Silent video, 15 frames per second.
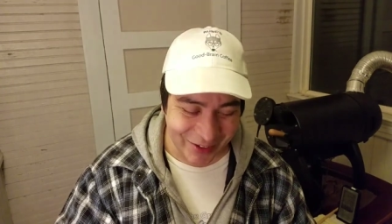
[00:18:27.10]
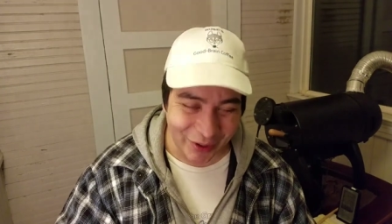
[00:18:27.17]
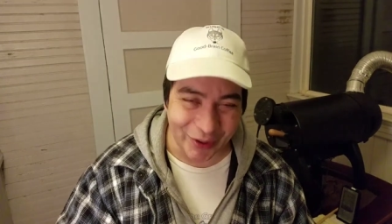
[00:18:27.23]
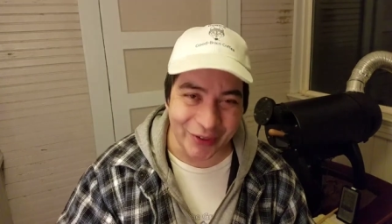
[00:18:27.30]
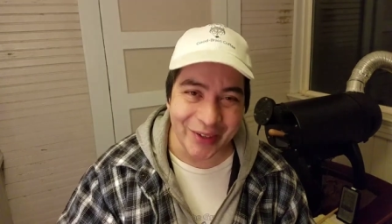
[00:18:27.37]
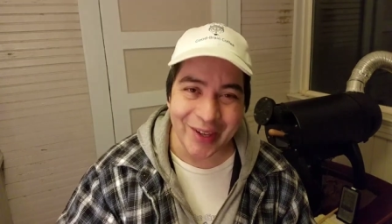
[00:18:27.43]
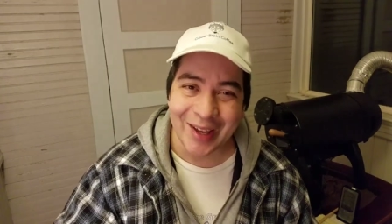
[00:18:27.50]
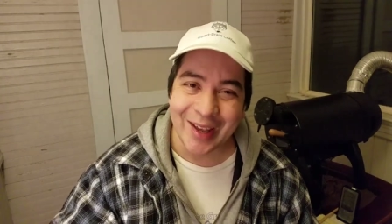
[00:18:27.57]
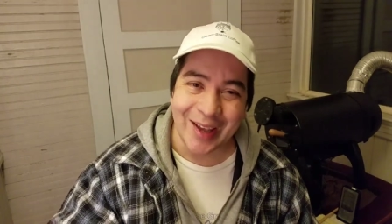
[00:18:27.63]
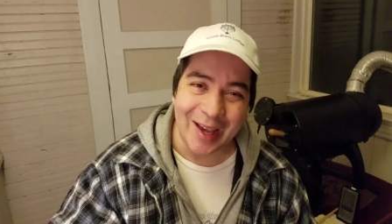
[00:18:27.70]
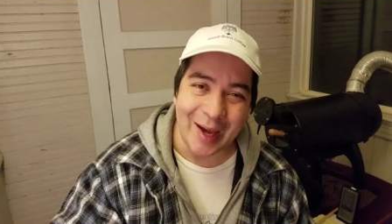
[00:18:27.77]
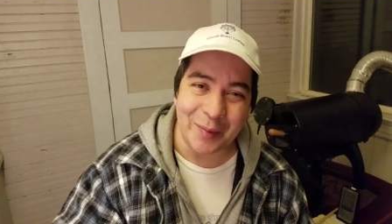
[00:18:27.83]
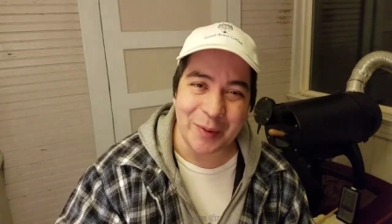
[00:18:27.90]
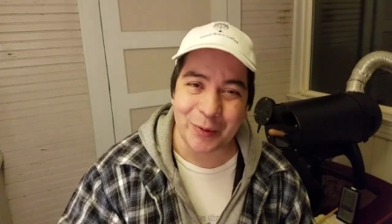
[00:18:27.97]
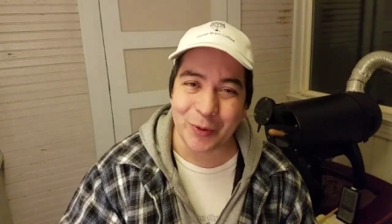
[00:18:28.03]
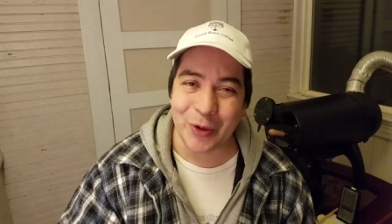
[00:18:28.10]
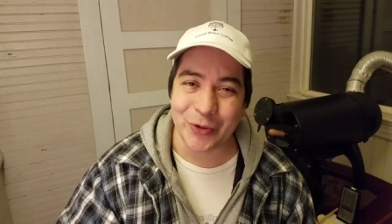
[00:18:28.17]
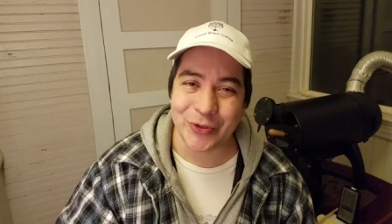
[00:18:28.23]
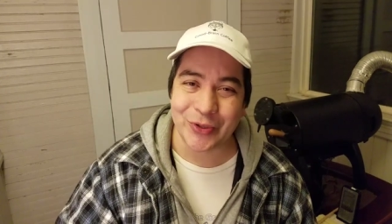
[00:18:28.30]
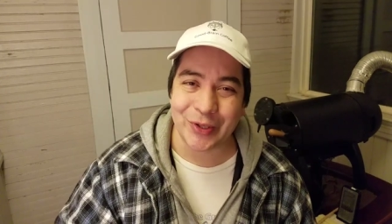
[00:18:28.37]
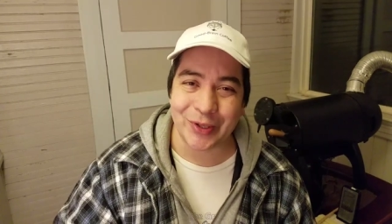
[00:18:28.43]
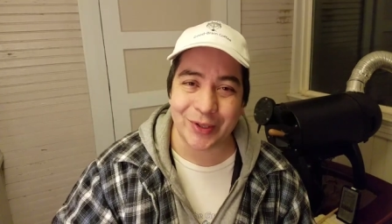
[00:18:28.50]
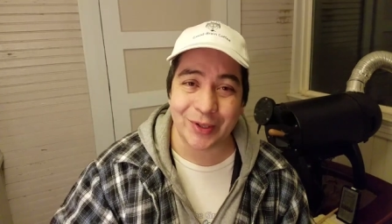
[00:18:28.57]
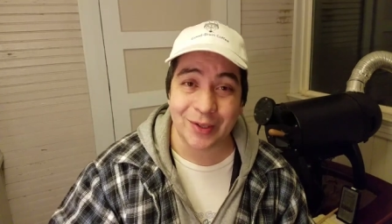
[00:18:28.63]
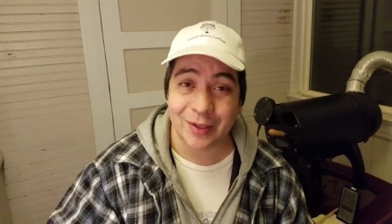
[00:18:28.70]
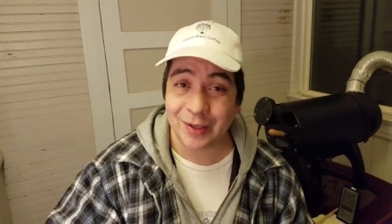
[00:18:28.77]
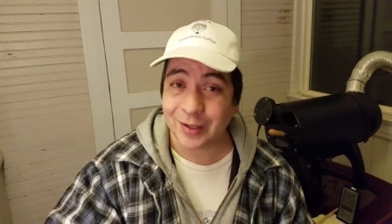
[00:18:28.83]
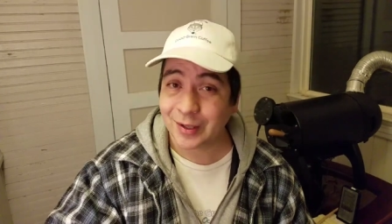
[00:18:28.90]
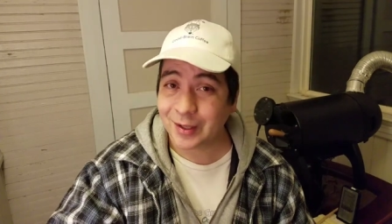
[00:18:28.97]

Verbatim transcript: sorry, happy roasting,